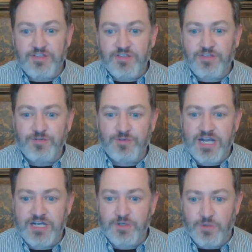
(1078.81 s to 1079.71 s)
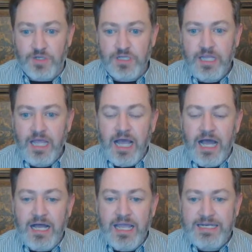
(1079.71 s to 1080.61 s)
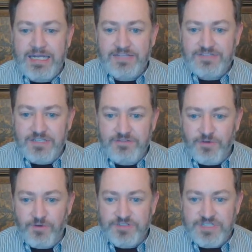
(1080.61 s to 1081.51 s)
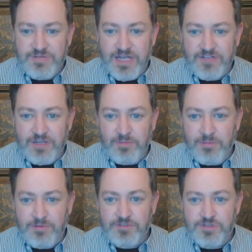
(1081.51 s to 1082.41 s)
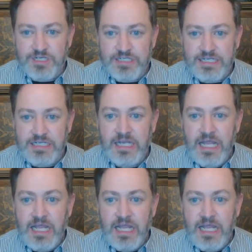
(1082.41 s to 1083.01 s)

So I thought those were kind of cool. Hey, Nancy, Overstuffed House. A couple of people have joined in.